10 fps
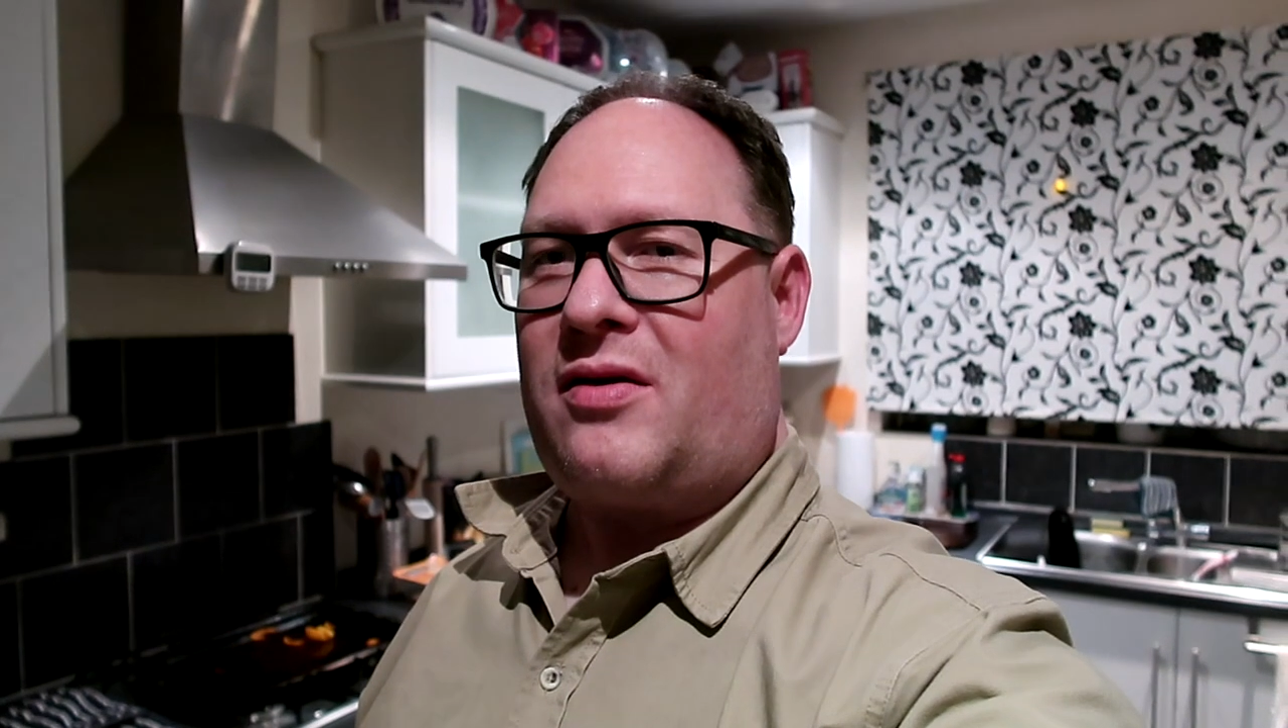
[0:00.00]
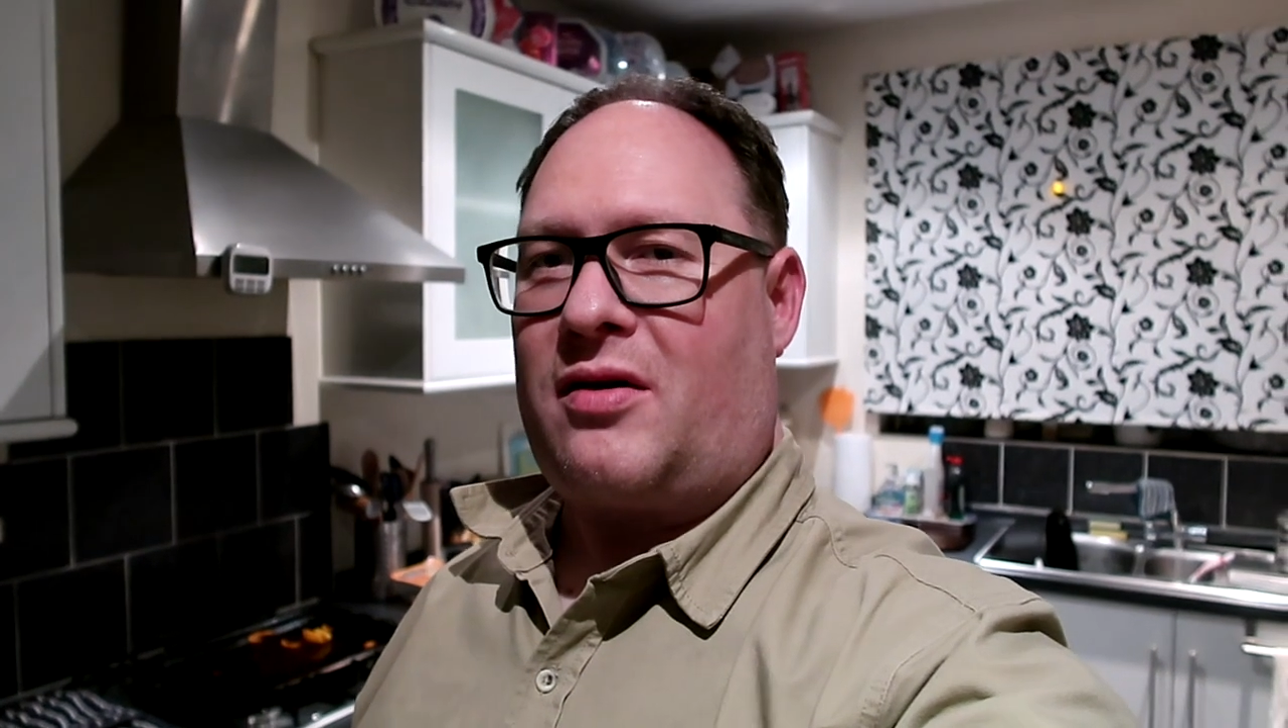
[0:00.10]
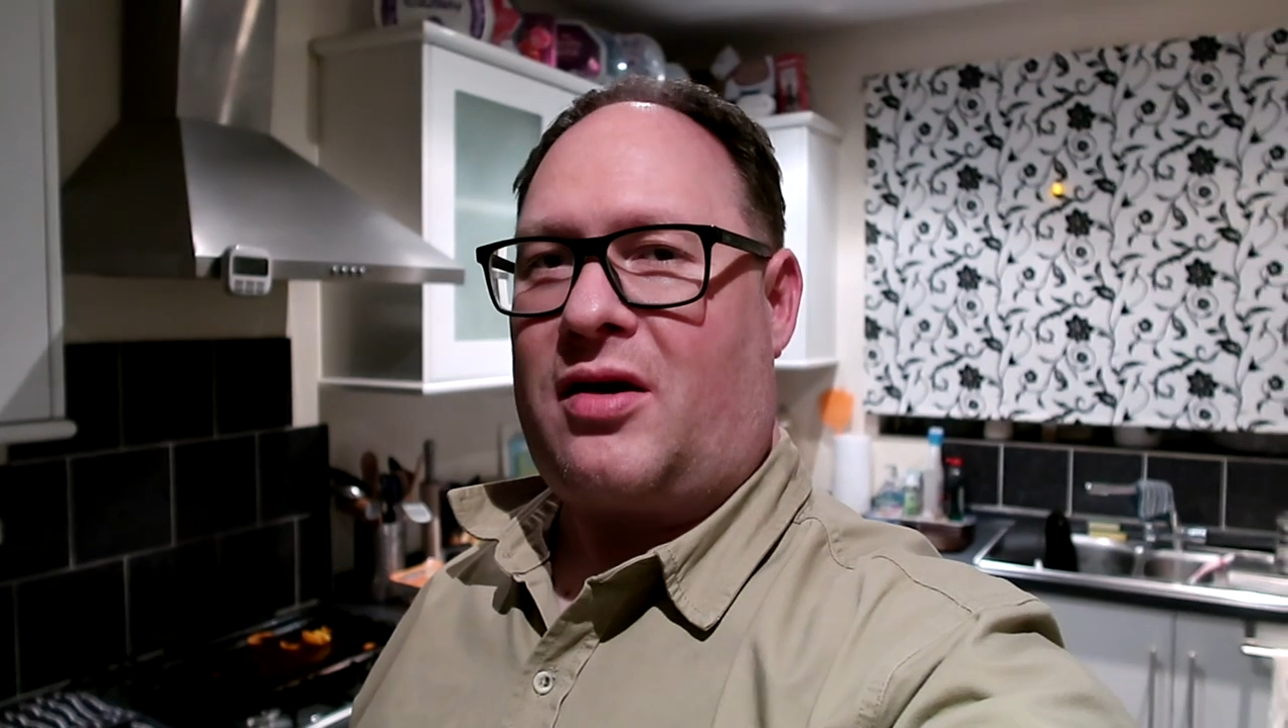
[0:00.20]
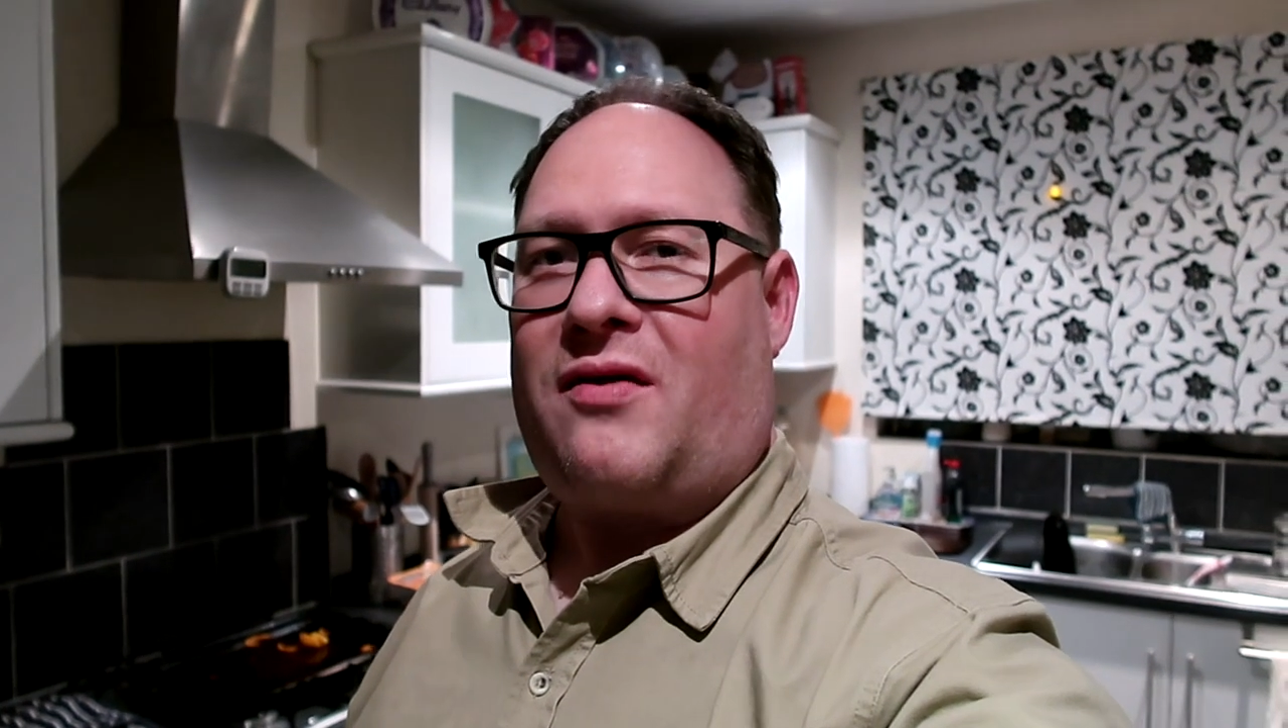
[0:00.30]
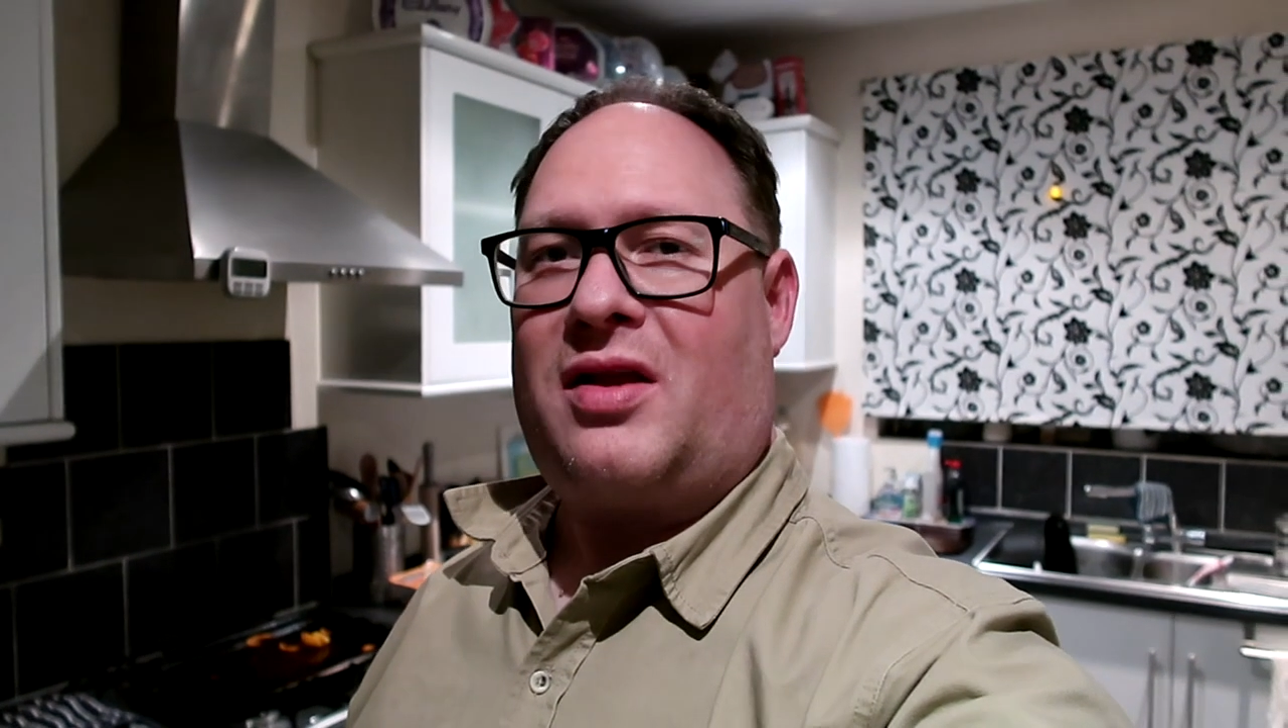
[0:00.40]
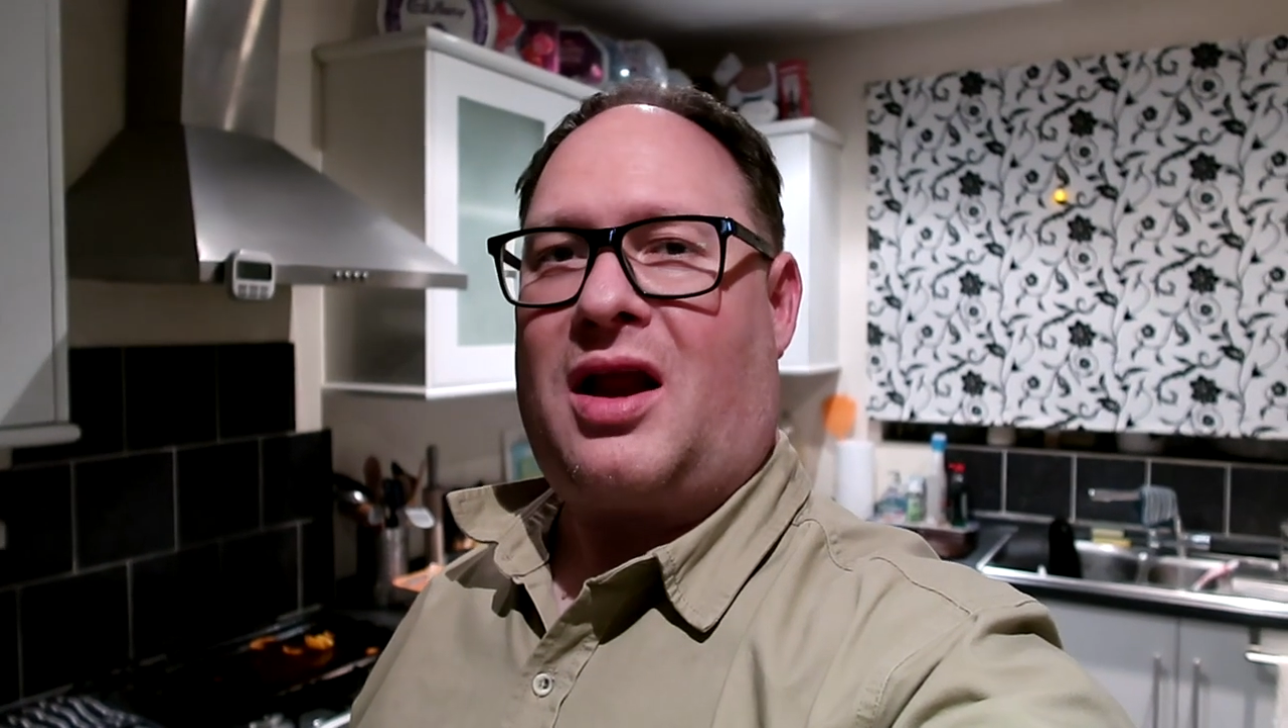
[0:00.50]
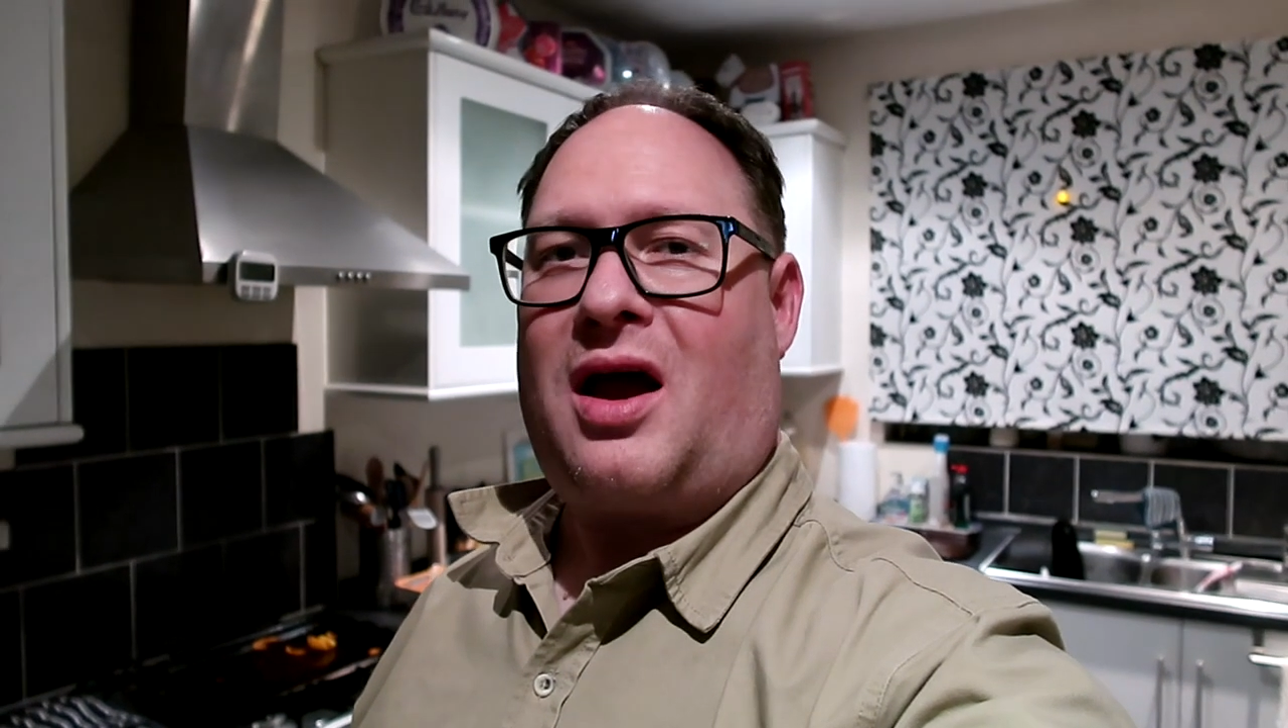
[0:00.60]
I don't really